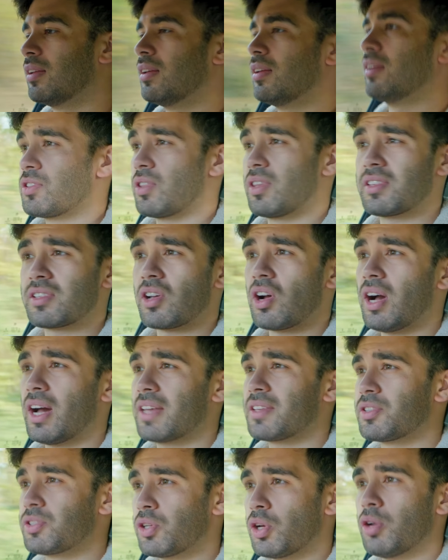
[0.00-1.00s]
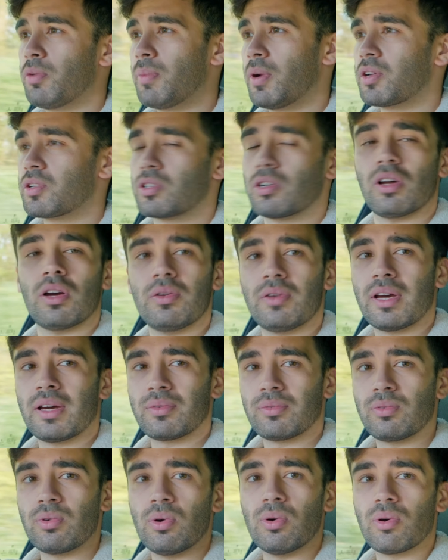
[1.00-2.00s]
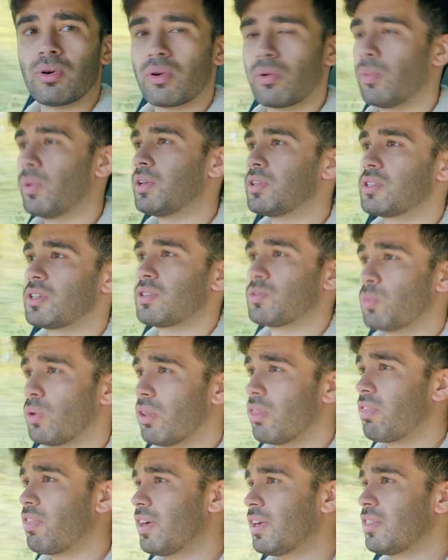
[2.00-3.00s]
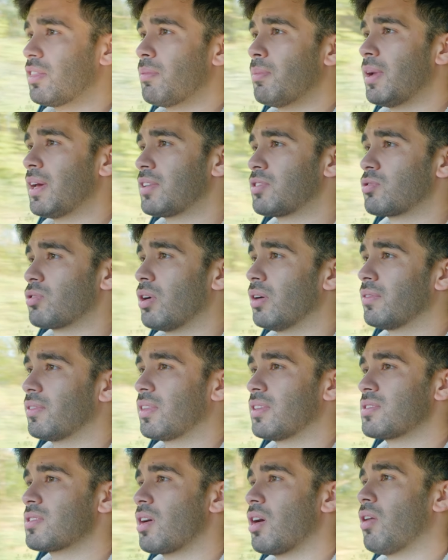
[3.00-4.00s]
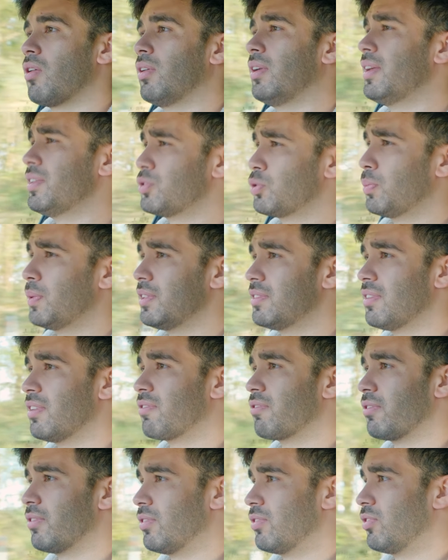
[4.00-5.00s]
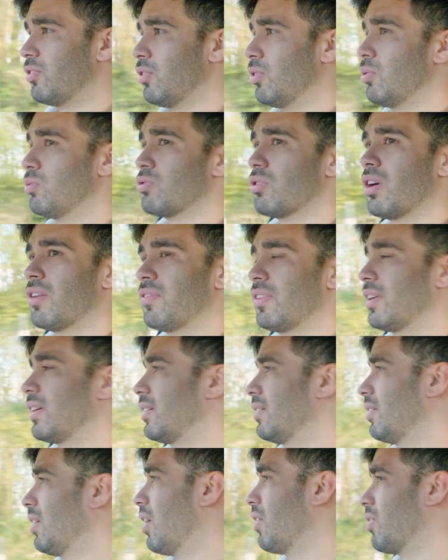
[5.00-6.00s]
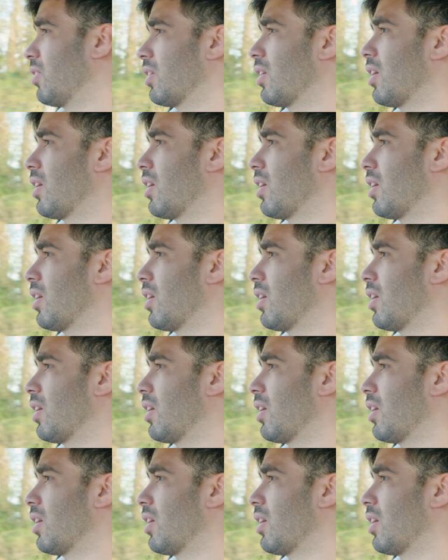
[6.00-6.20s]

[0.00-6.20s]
So this car has so much low down torque, which is one thing that makes driving this car a little bit different to driving other